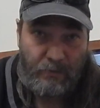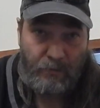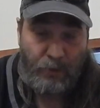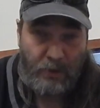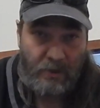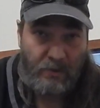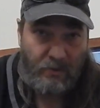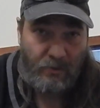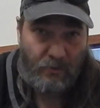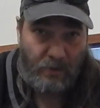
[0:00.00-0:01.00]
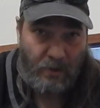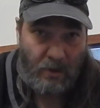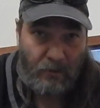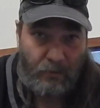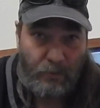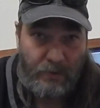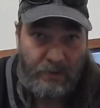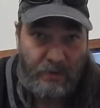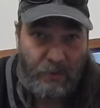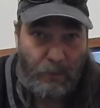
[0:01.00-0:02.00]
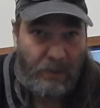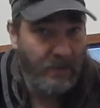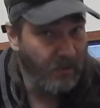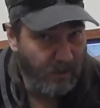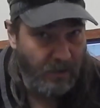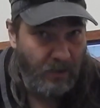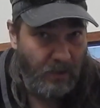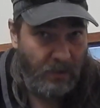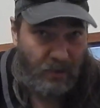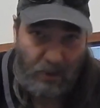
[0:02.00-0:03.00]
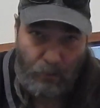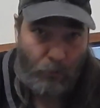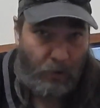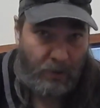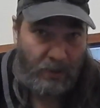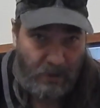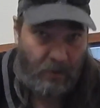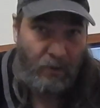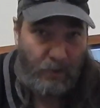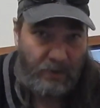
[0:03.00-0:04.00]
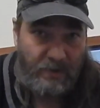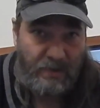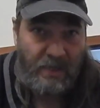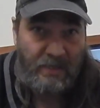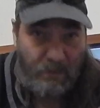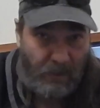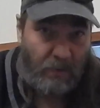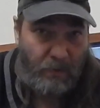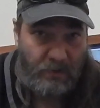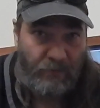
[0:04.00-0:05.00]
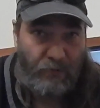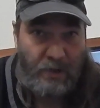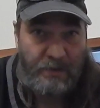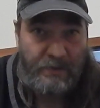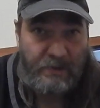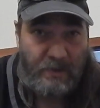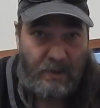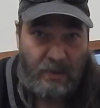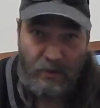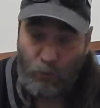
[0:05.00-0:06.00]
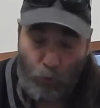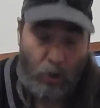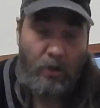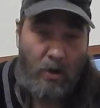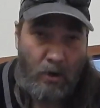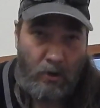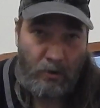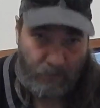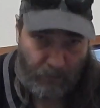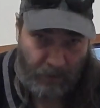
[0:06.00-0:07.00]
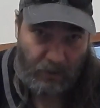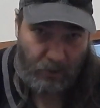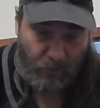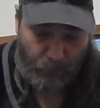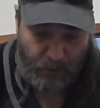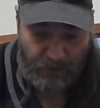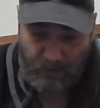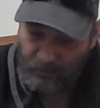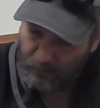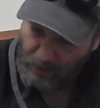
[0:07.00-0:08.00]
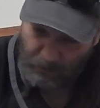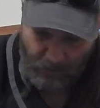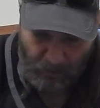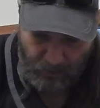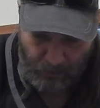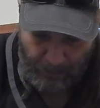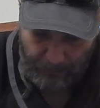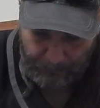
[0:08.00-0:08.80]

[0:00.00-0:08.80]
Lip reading: break into the Hollywood business, but basically keep working, get on a bunch of sets, make a bunch of friends, work hard, make a good impression, and they'll keep calling you back.